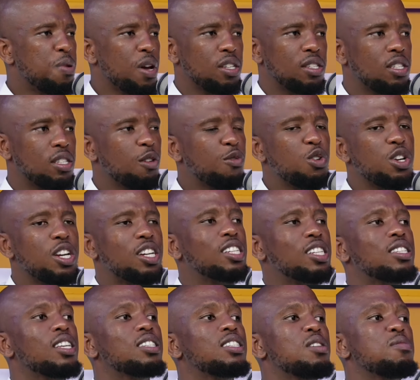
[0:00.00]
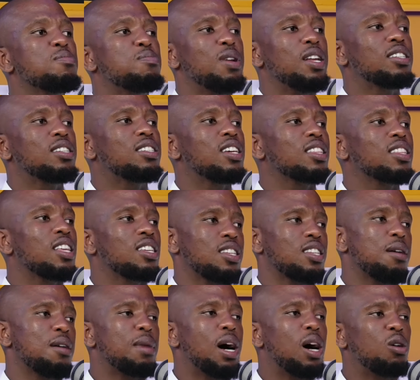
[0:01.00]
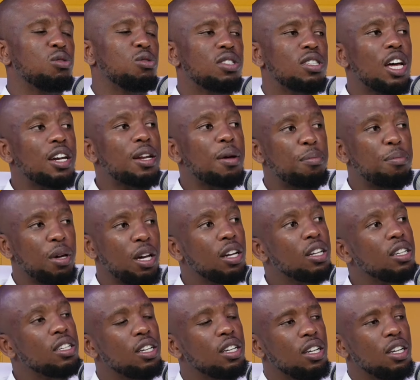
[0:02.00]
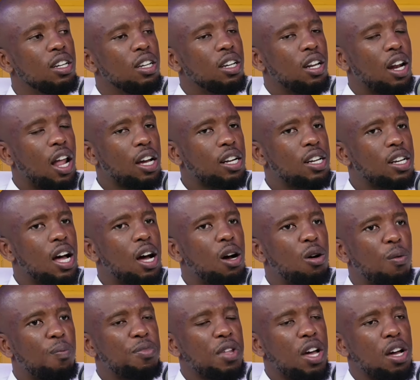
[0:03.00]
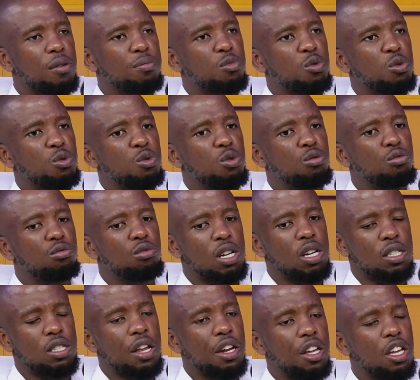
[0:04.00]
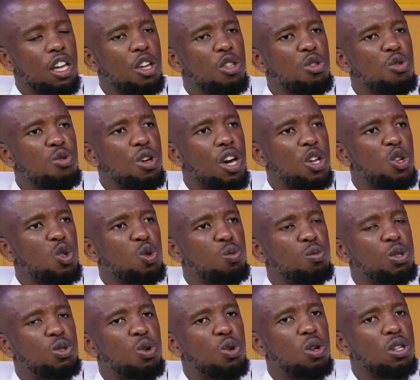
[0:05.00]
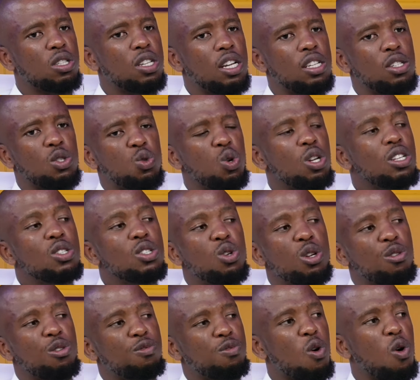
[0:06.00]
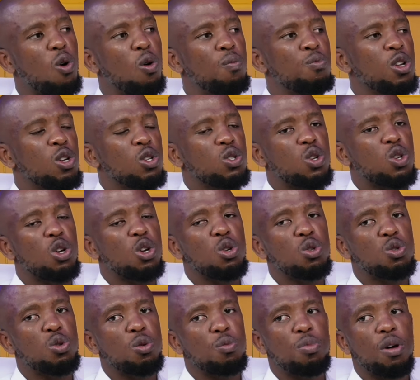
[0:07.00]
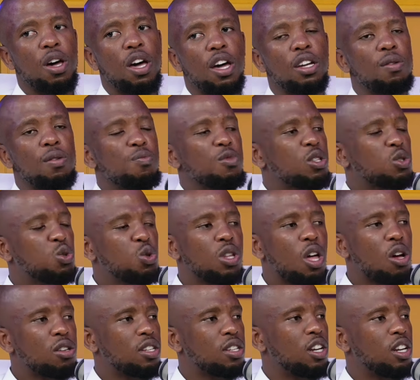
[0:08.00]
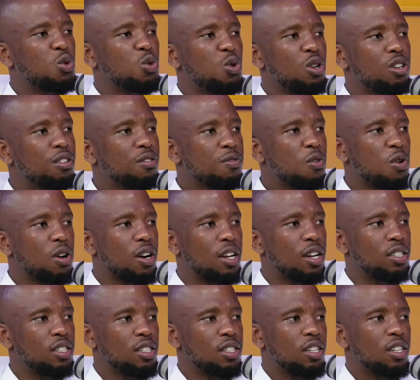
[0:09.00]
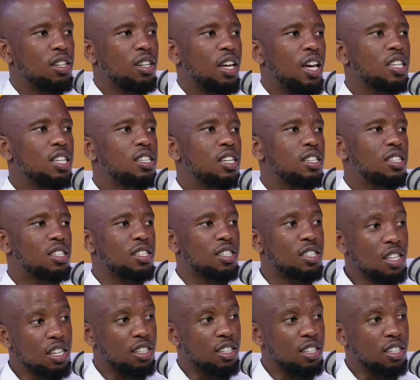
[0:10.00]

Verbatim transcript: If you need a certain blessing, there's amounts that are paid. Mm. Like now, uh, you, are starting a new year, you'll be told that it's 2024, so you need to pay 2024 rand as a seed.